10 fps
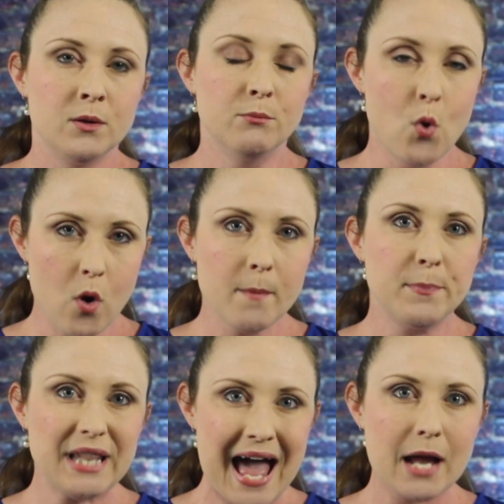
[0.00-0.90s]

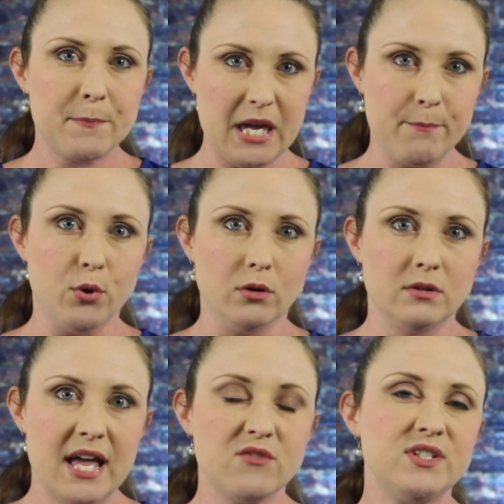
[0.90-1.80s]
More black
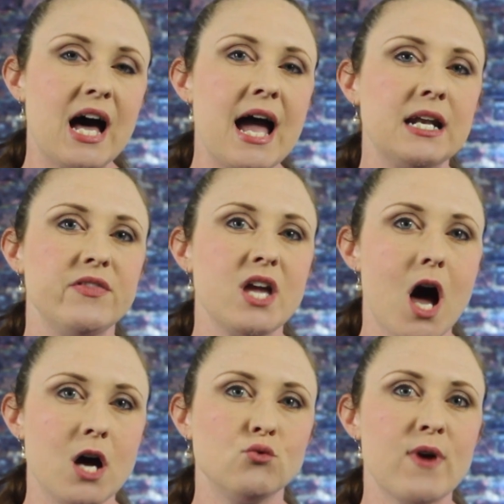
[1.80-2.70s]
people have died in the
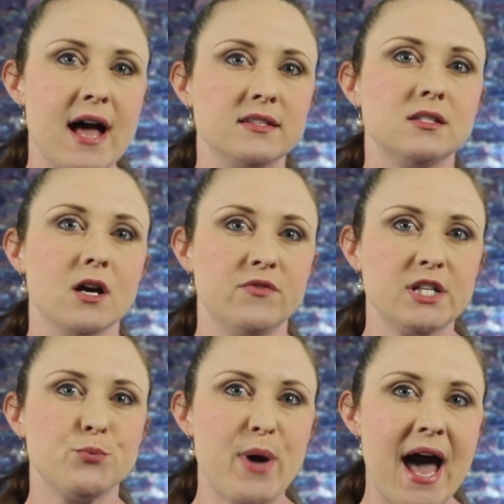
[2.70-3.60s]
unrest of
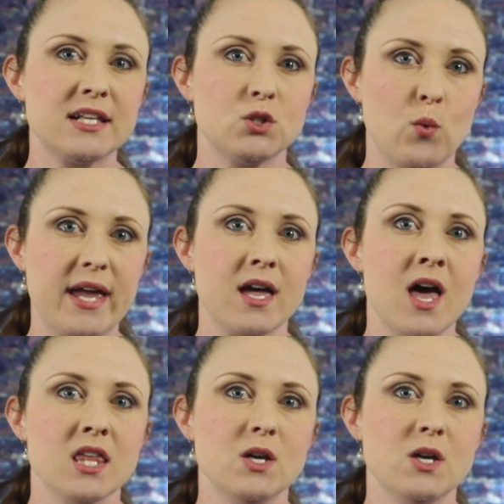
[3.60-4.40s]
this past week